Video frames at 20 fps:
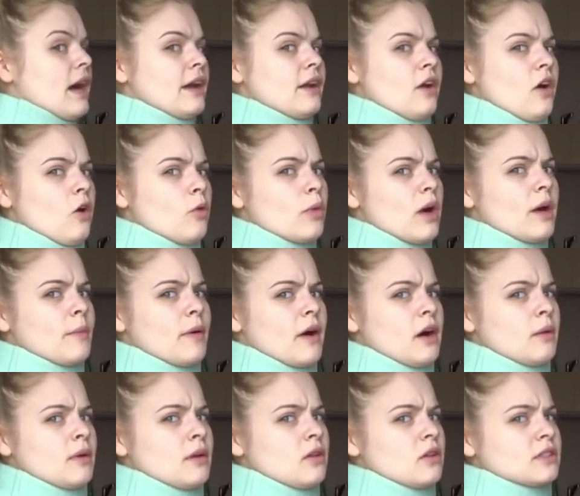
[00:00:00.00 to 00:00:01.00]
I know my
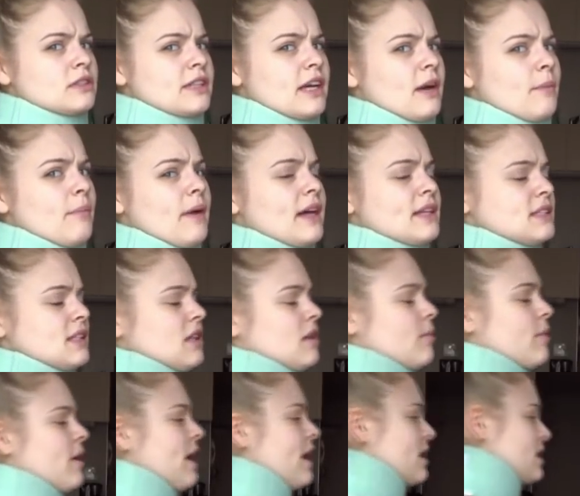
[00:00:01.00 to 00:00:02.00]
apartment looks like a mess in
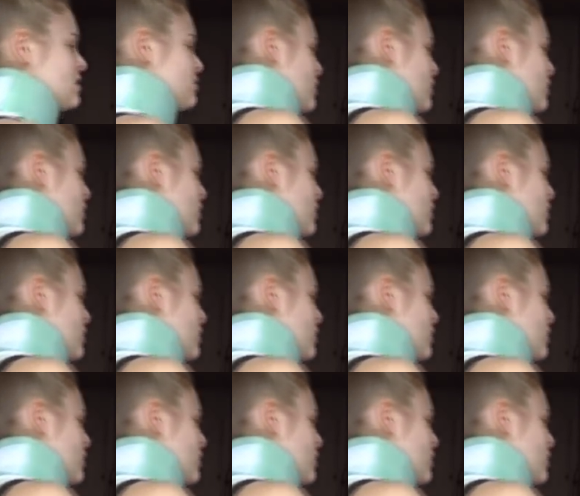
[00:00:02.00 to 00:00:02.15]
the back.